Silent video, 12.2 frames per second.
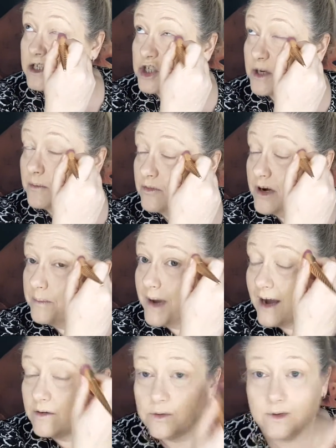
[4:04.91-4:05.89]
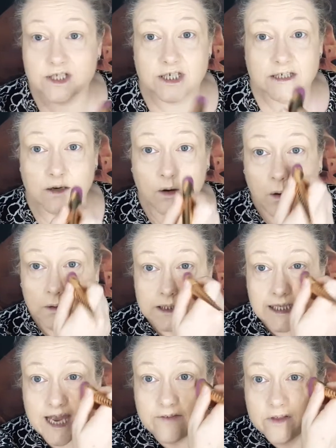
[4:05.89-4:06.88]
a shimmery powder, which isn't
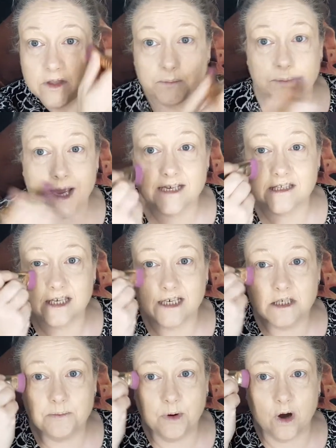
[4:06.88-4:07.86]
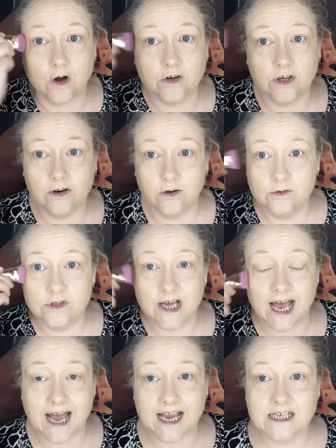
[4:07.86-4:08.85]
altogether the best thing to put on your
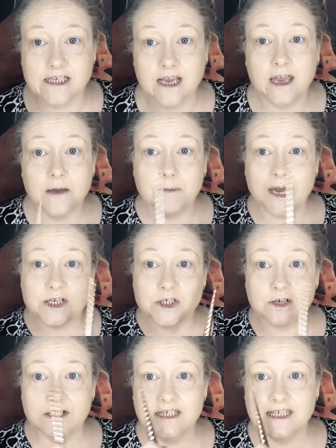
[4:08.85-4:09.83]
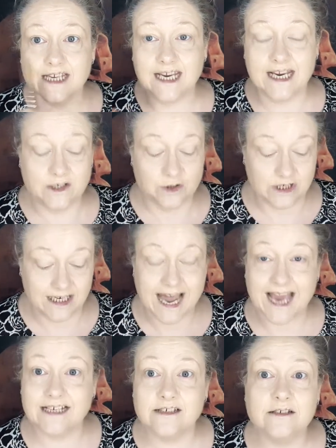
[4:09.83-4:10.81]
under eyes, but as you can see, it just
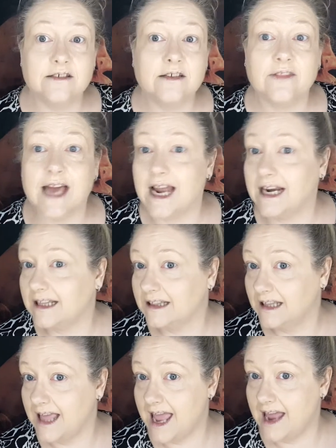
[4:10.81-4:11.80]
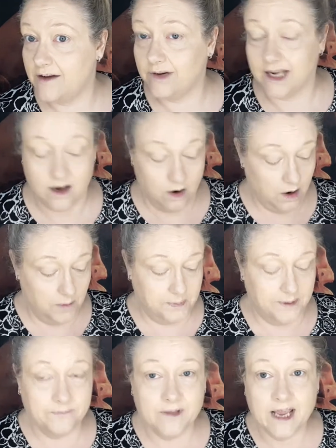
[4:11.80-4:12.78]
lightens that little area
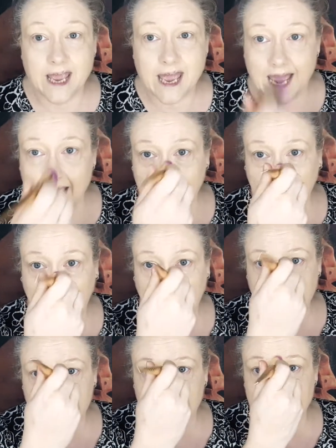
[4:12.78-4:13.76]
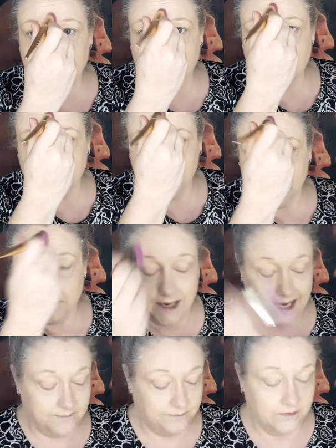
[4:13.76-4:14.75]
up and down my nose a little
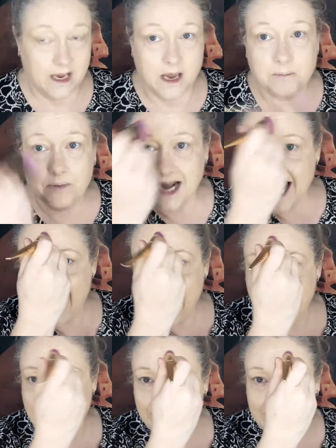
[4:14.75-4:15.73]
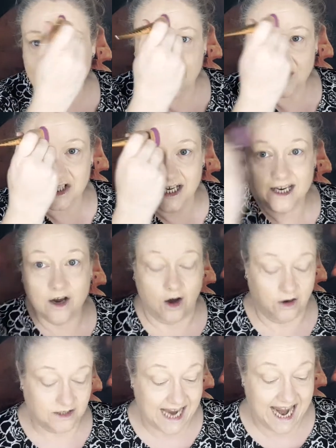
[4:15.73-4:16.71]
bit. But I have actually
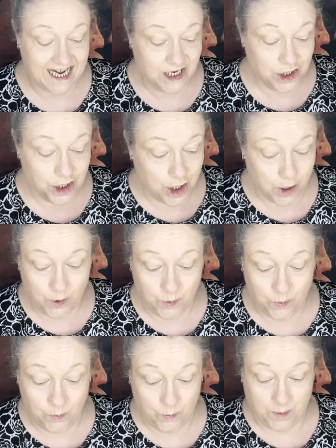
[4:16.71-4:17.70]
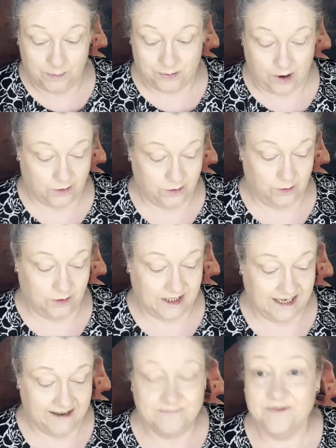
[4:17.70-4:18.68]
got a new
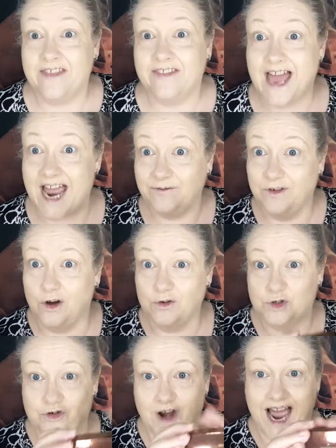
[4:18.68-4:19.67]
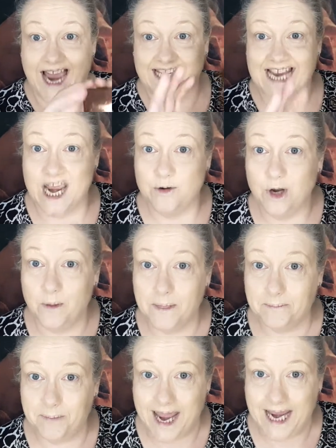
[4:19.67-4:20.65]
product that I've not tried. I only got
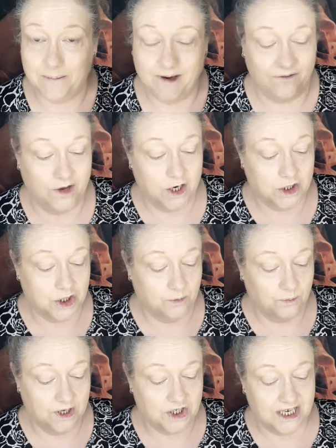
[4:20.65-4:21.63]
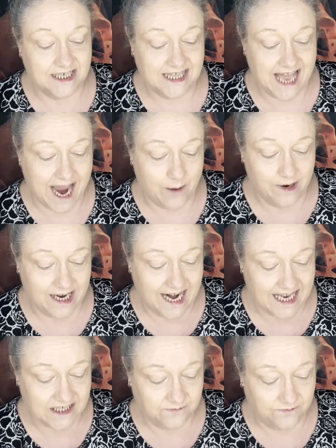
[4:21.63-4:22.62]
the baby version, which is the
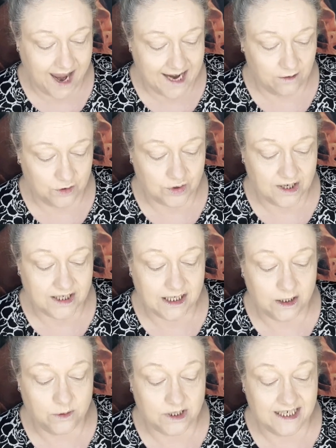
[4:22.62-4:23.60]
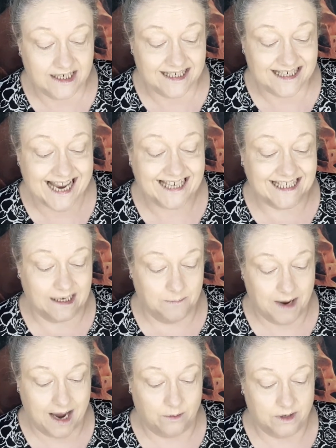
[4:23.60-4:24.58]
Hourglass Veil Translucent
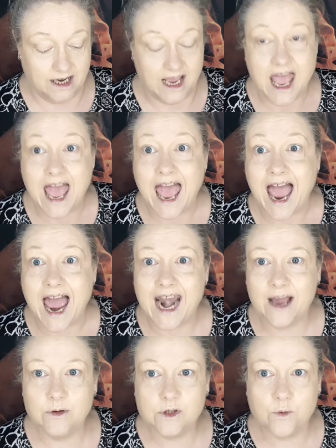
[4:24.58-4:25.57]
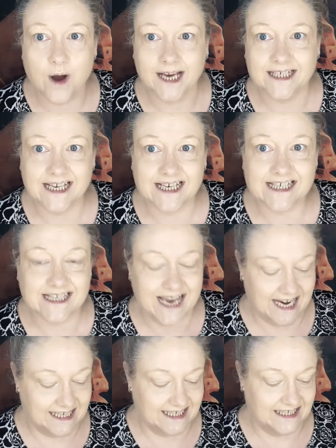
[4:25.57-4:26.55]
Setting Powder. And I was quite
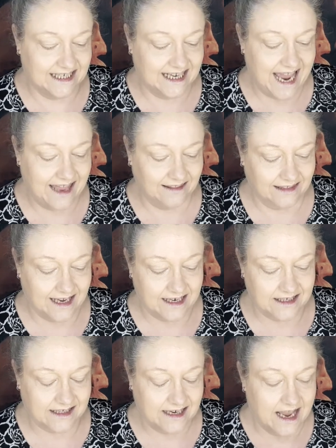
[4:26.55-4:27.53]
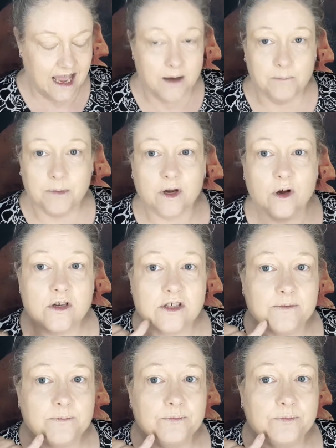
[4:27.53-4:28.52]
excited to get this,
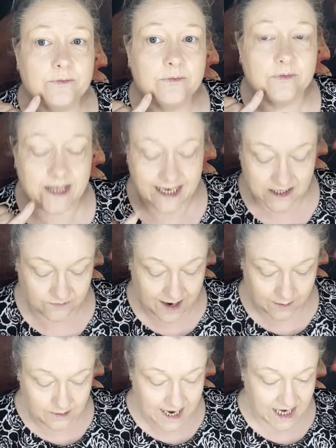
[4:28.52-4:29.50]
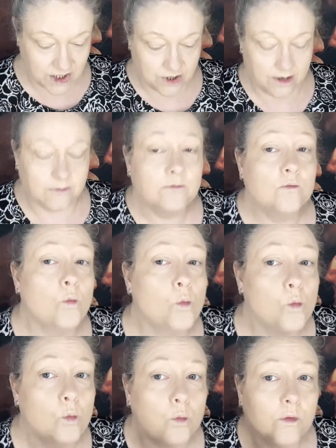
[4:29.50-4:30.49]
because this foundation,
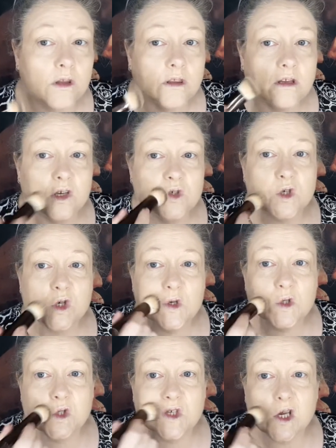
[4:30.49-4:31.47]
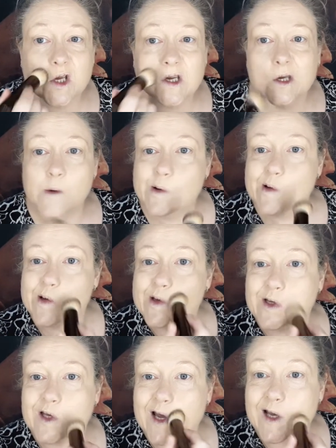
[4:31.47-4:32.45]
as you can see,
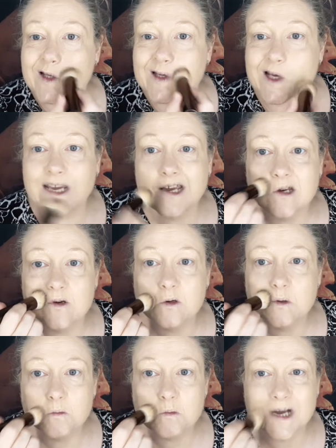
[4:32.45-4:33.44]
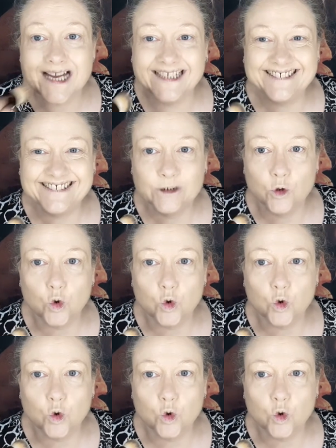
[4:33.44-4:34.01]
sets in my